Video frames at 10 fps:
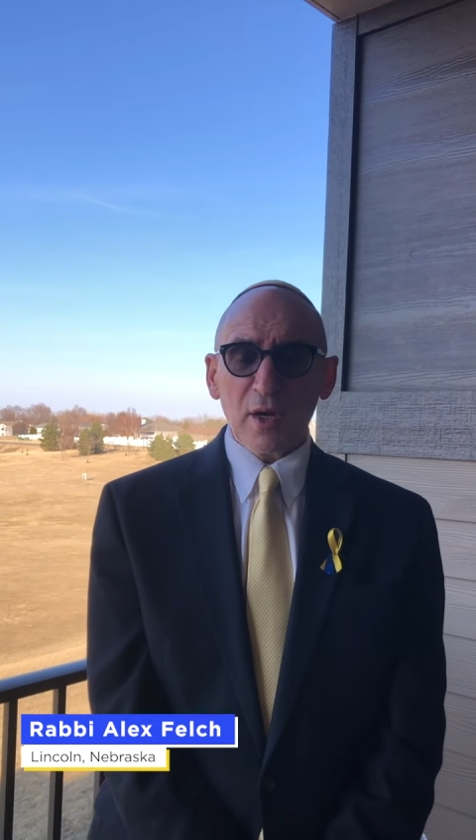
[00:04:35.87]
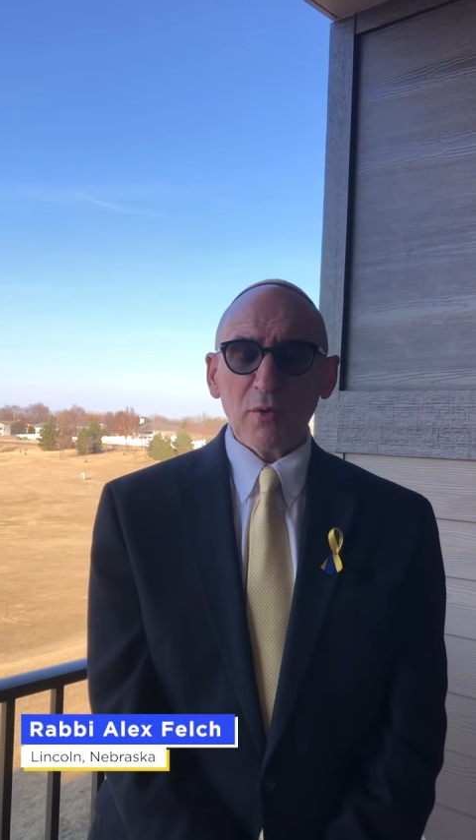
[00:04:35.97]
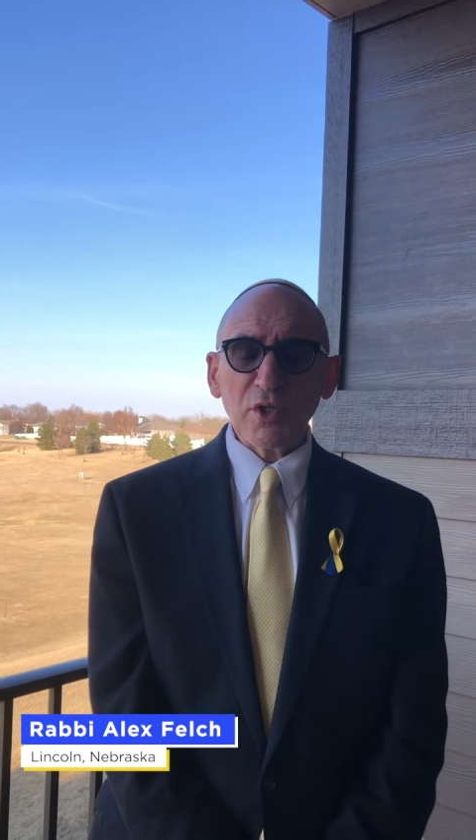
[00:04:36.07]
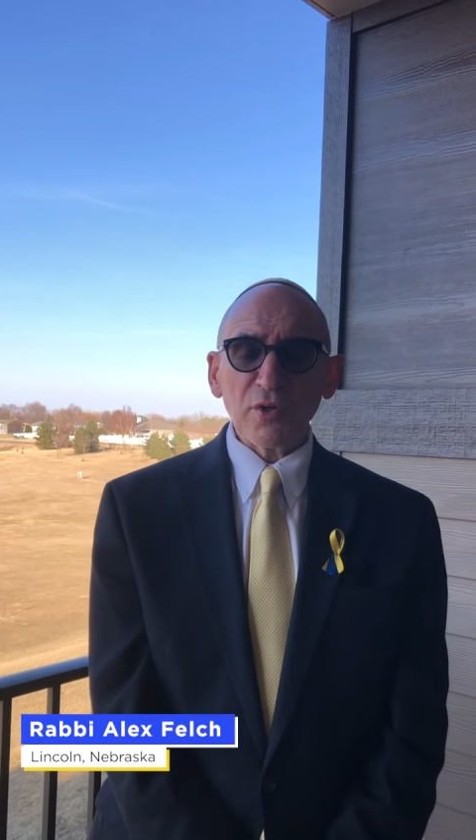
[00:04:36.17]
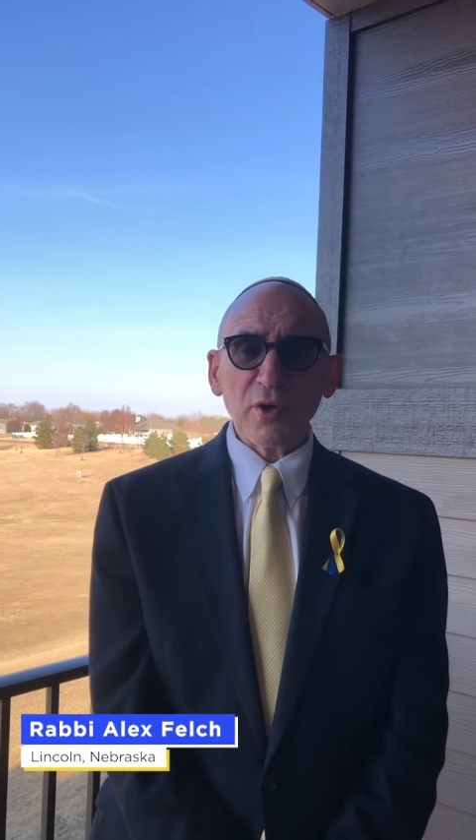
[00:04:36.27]

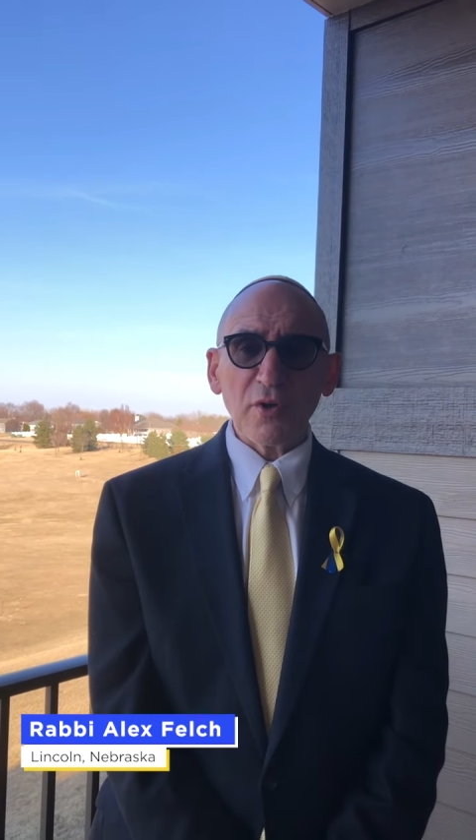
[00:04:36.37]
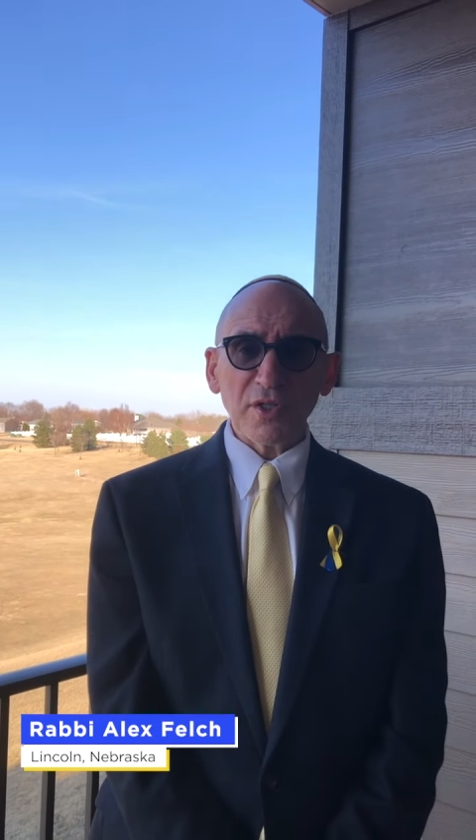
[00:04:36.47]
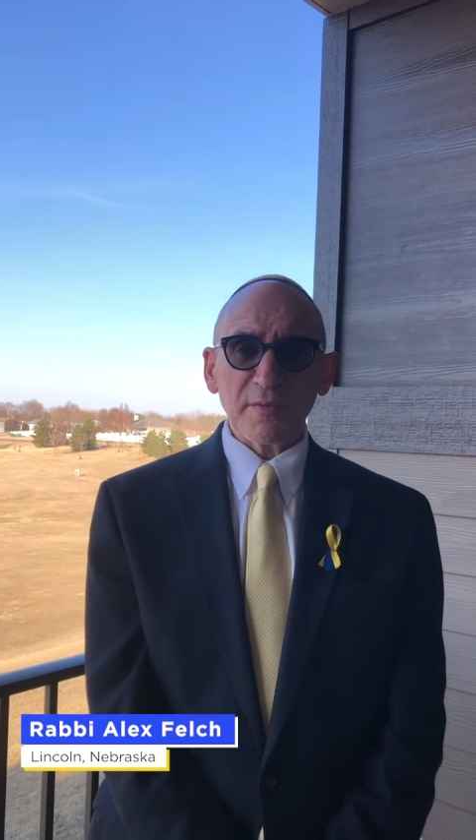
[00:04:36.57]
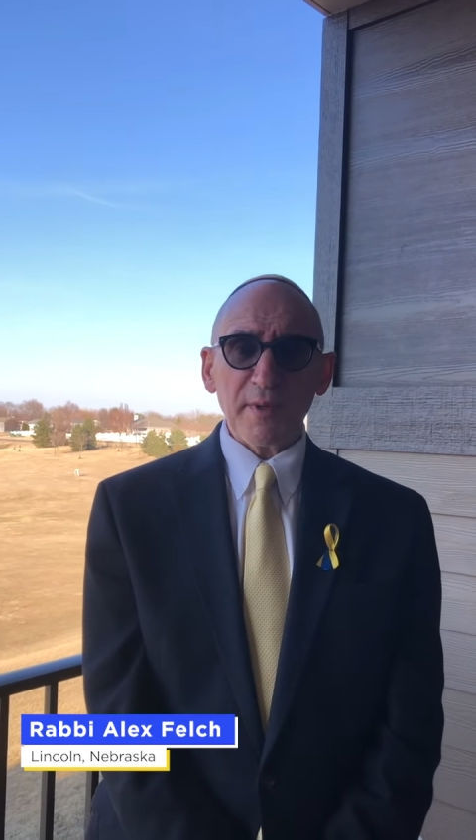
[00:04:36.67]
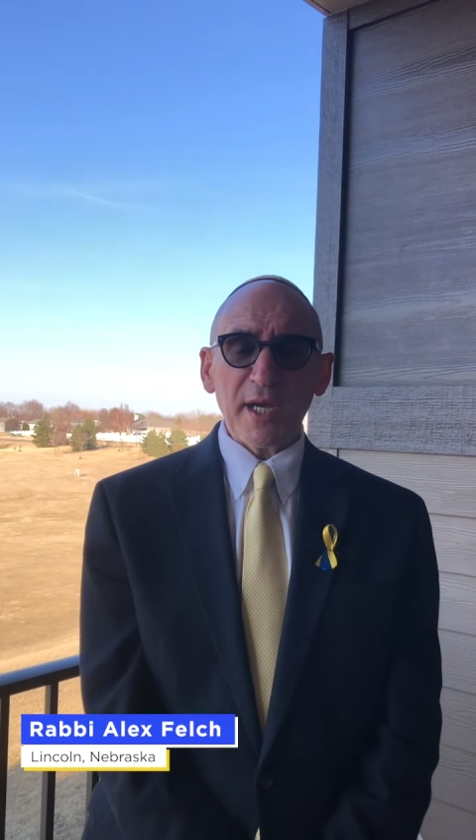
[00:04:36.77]
We should all
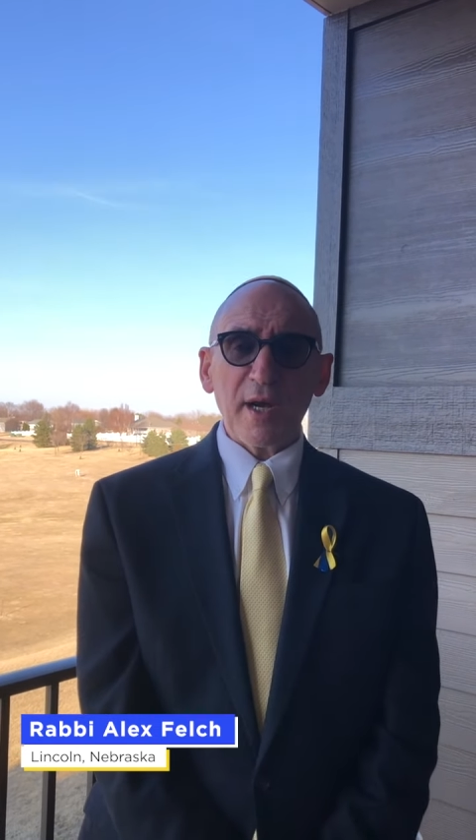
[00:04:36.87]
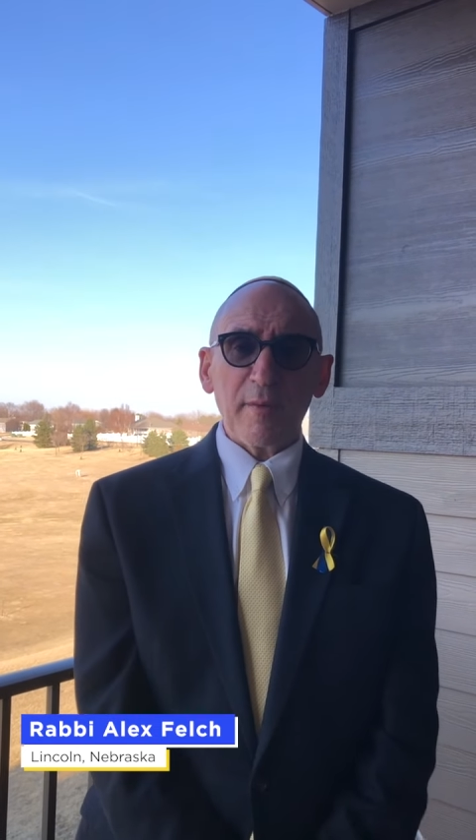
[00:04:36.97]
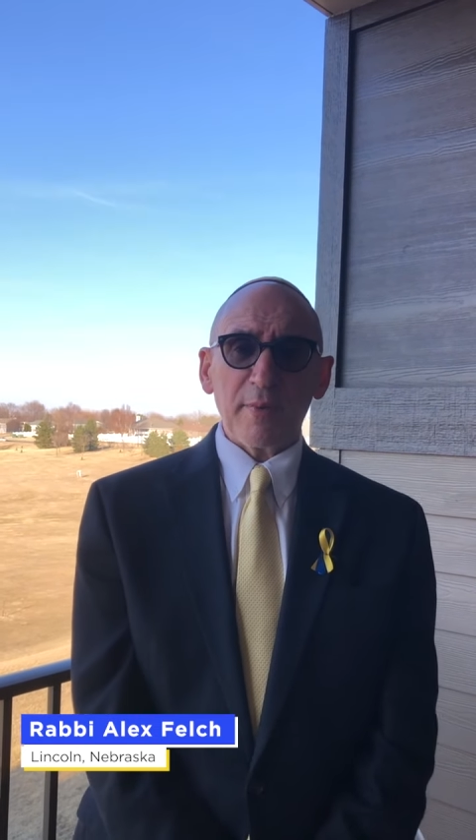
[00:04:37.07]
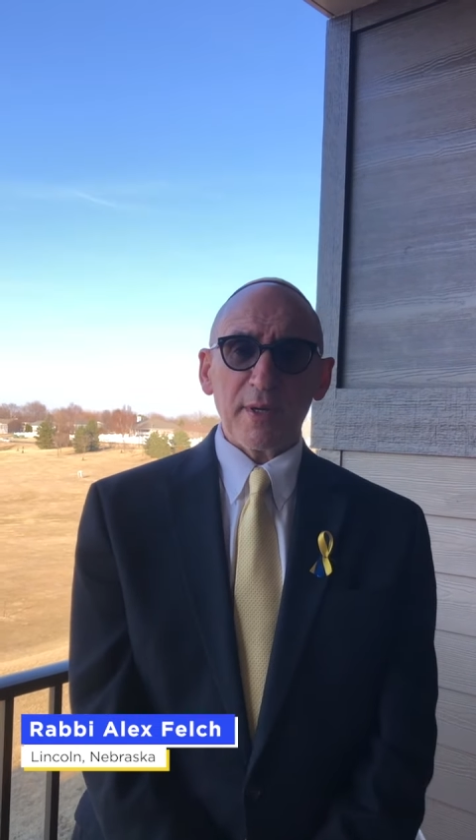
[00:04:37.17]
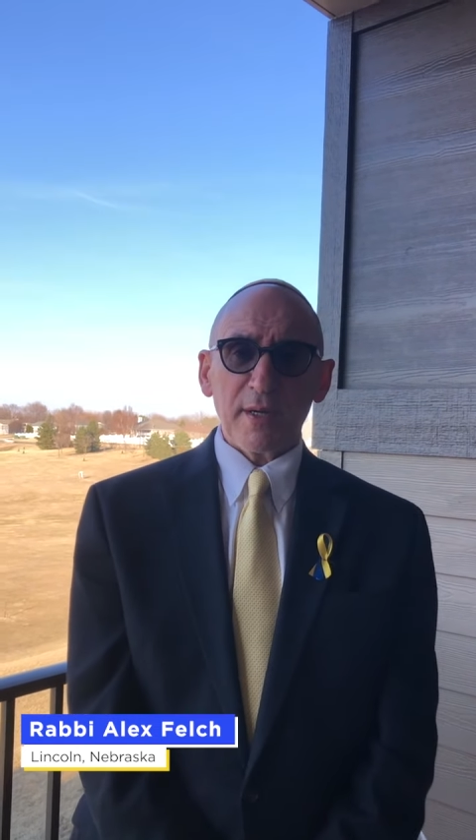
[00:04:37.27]
speak up,